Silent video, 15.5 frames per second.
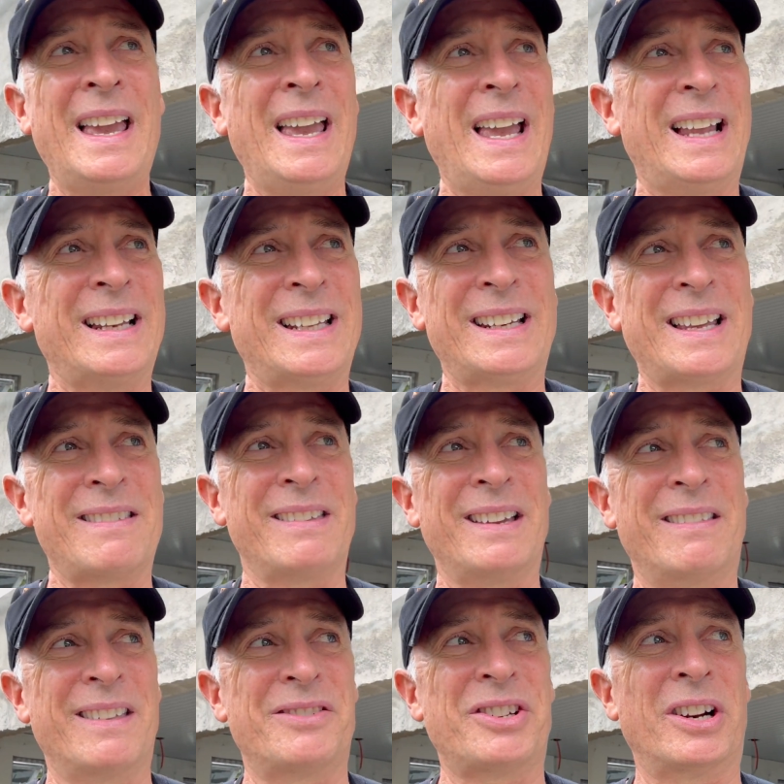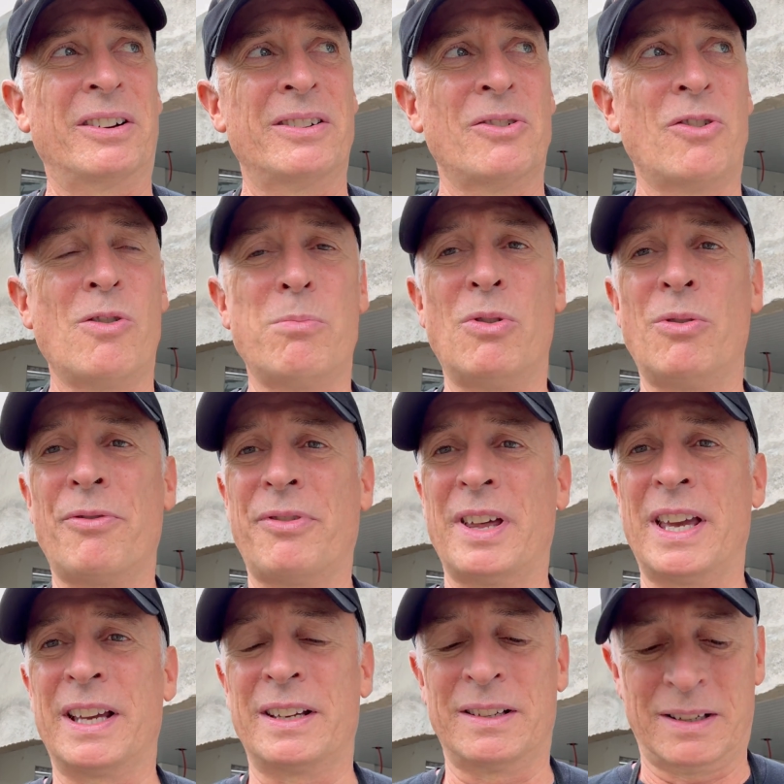And then I think the Chernobyl
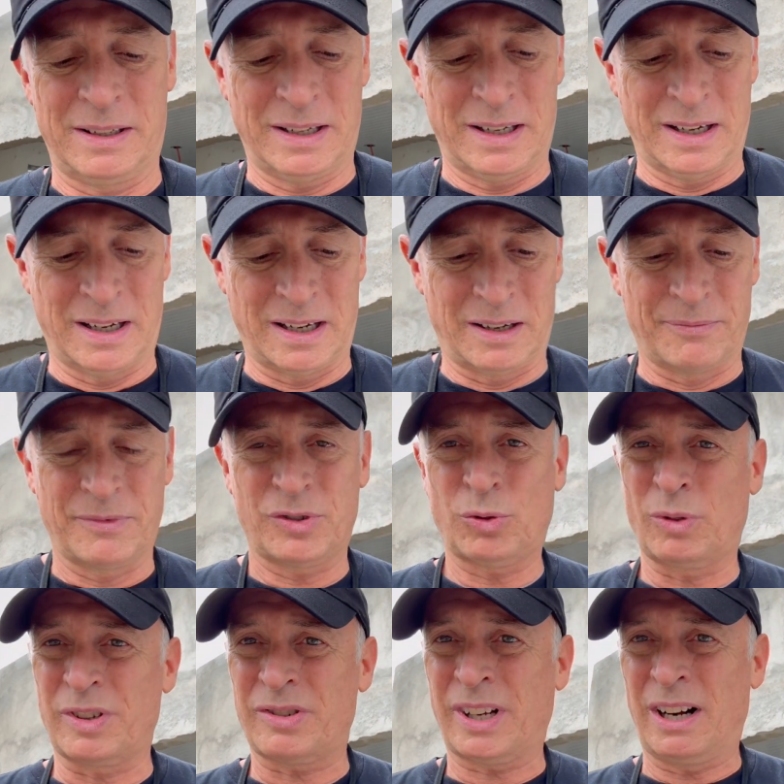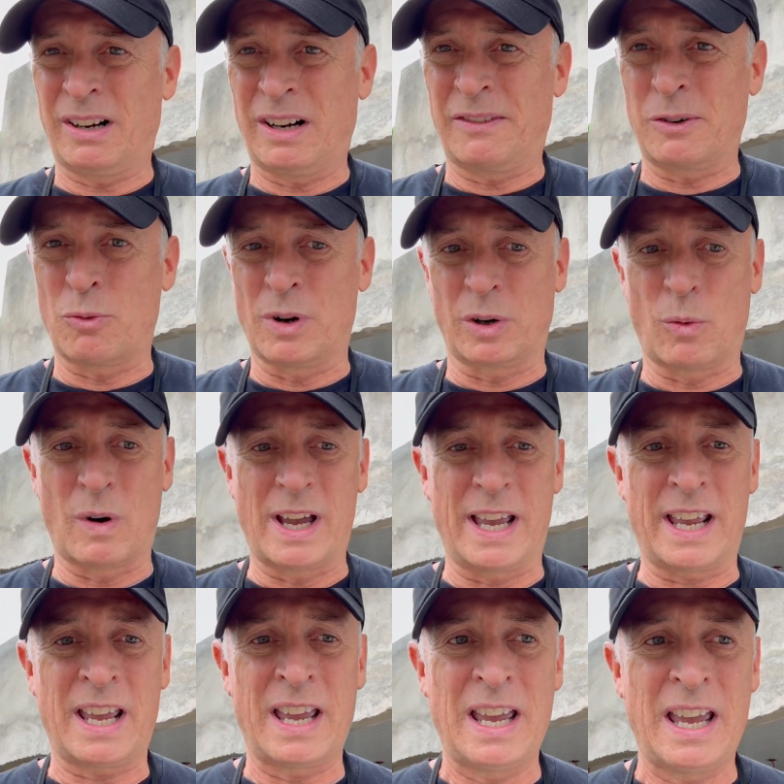thing sort of scared everyone
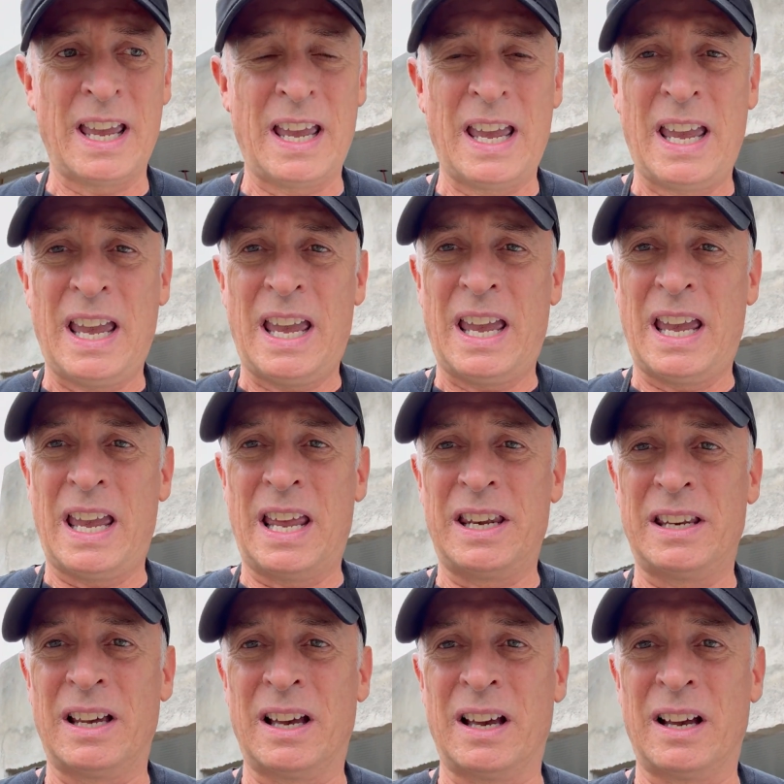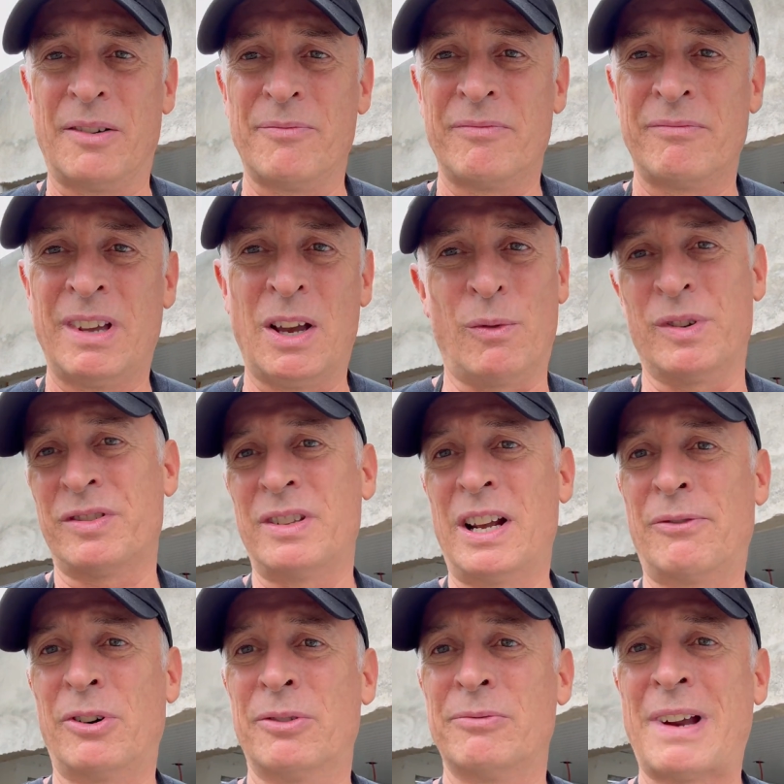away, and it was
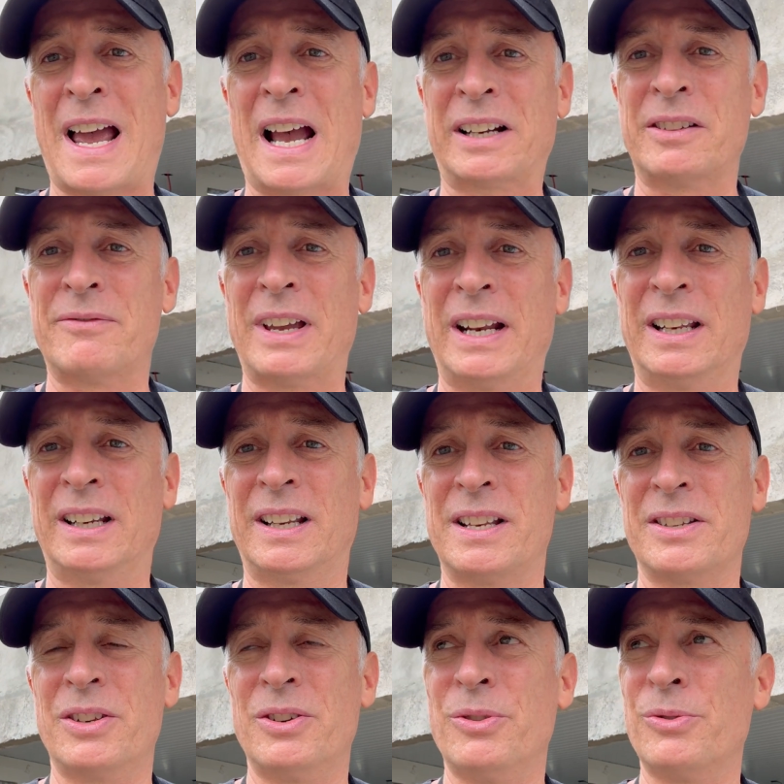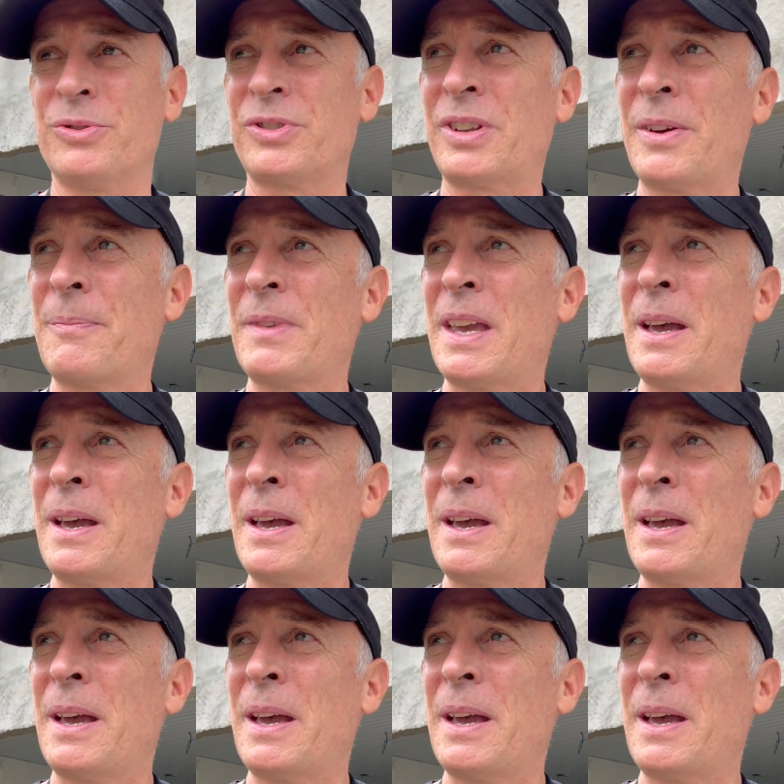never activated and used.